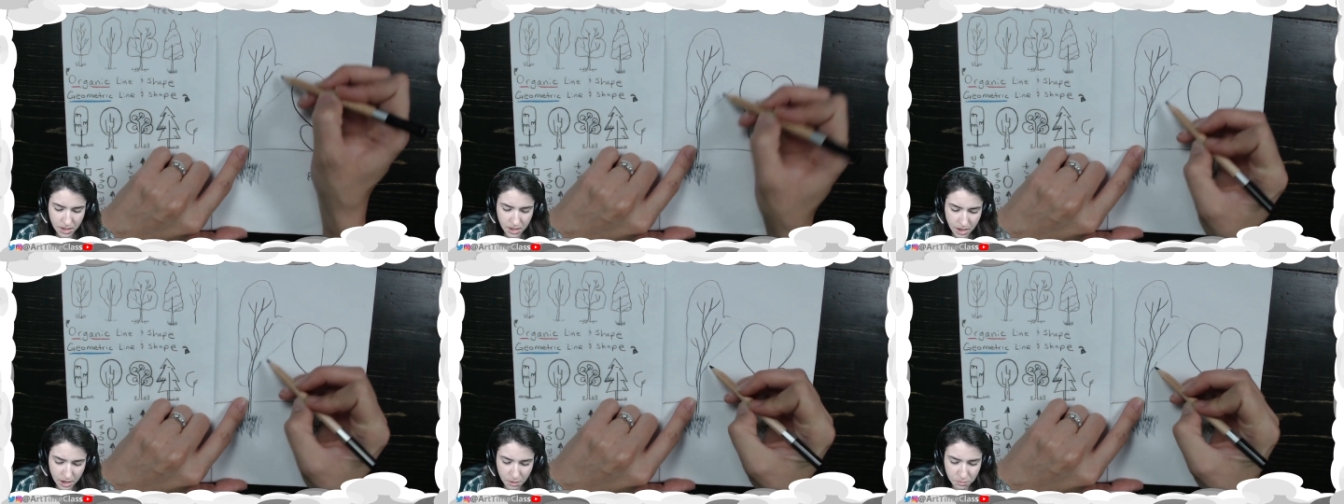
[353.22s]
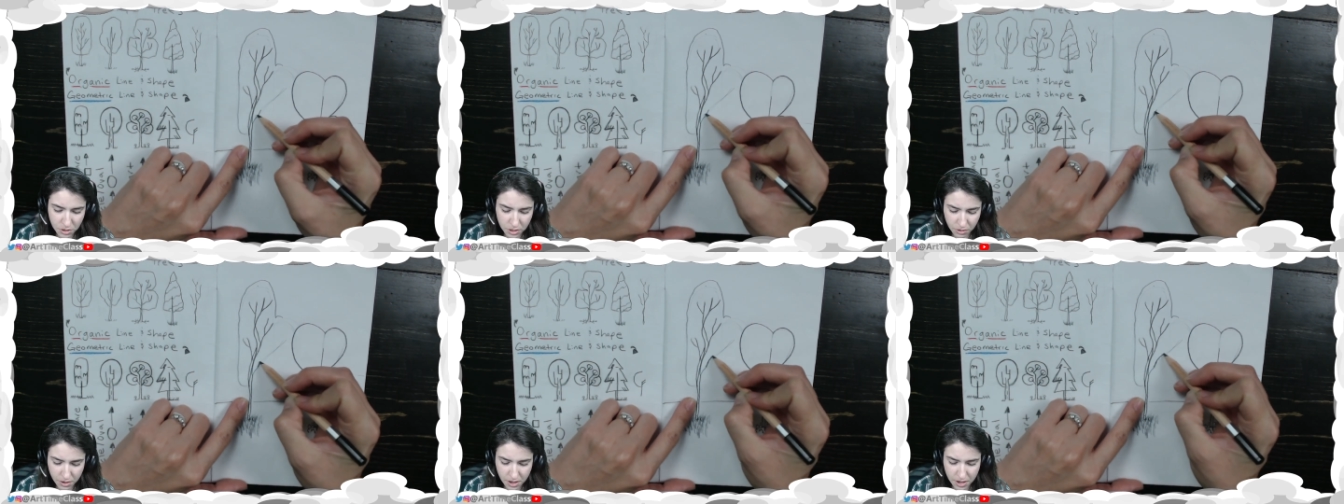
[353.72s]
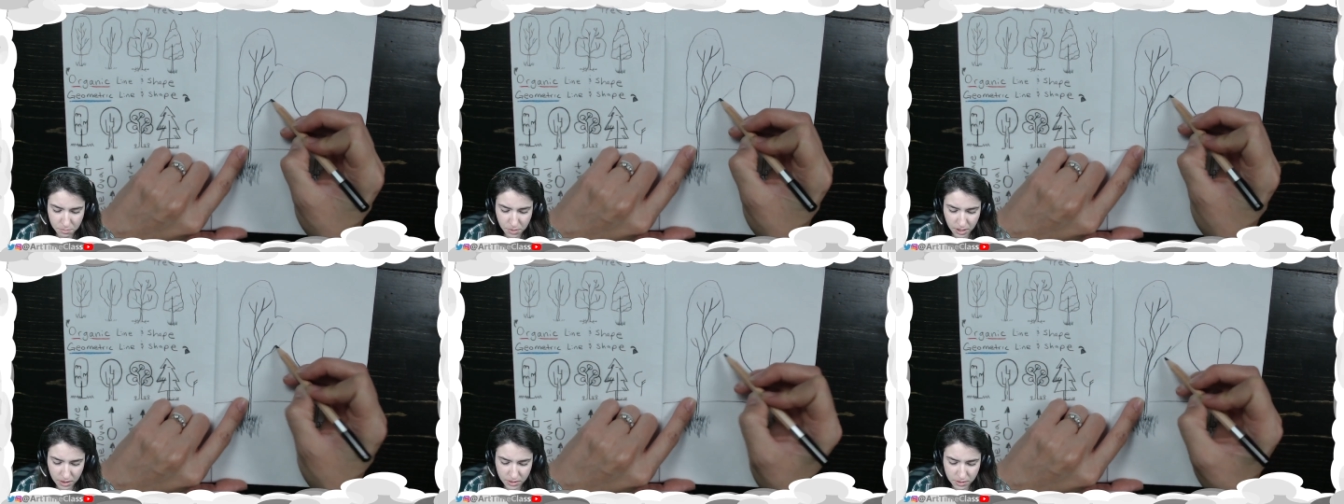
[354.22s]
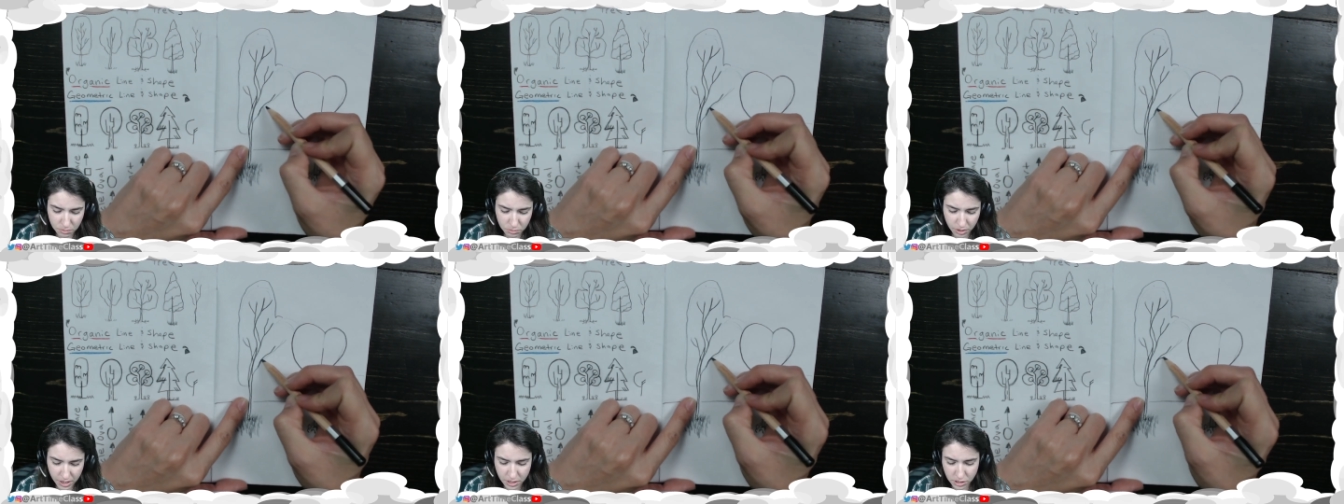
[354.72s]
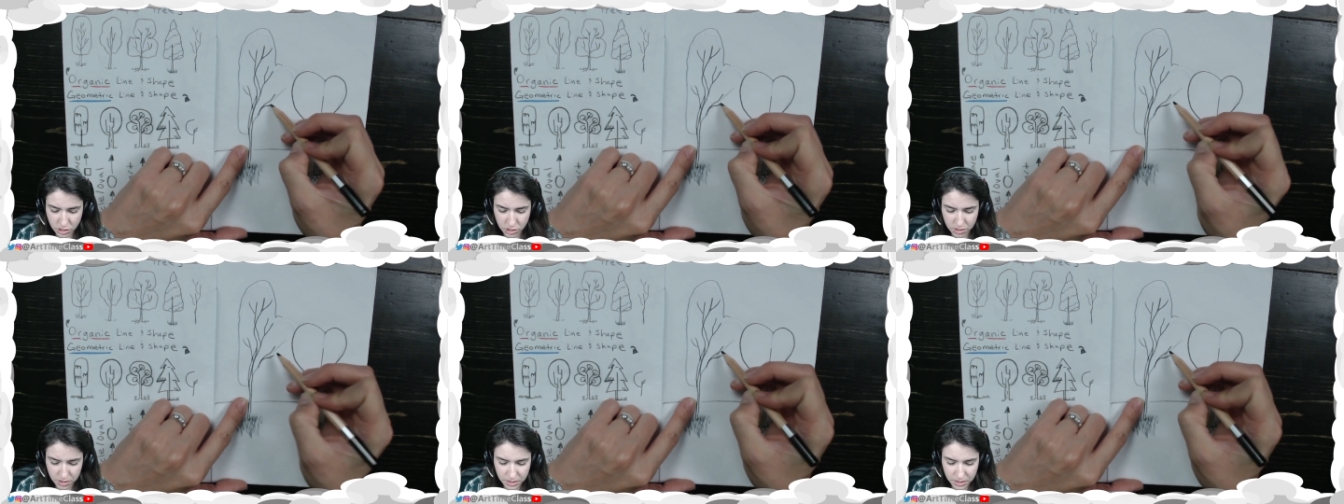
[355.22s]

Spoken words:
And I'm going to go ahead and make this a branch.